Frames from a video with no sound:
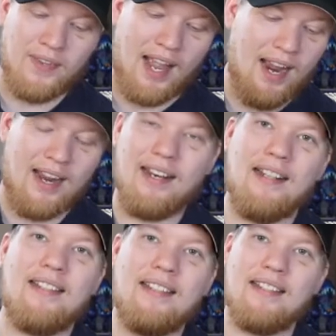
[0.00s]
And
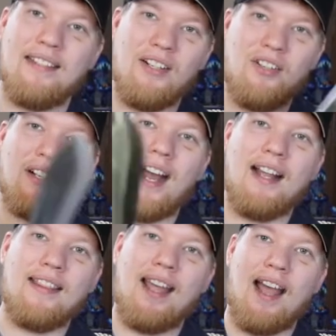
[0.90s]
it's still
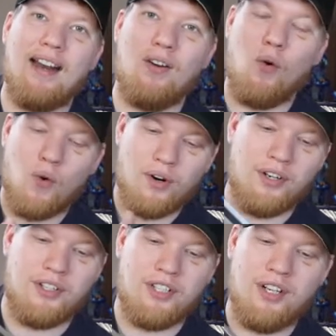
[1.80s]
got that
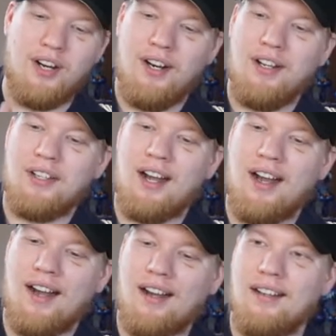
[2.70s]
orange
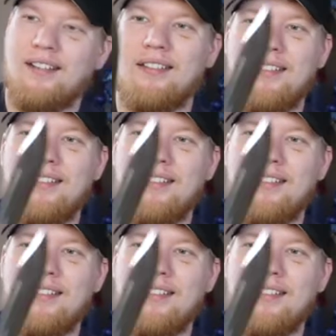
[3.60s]
that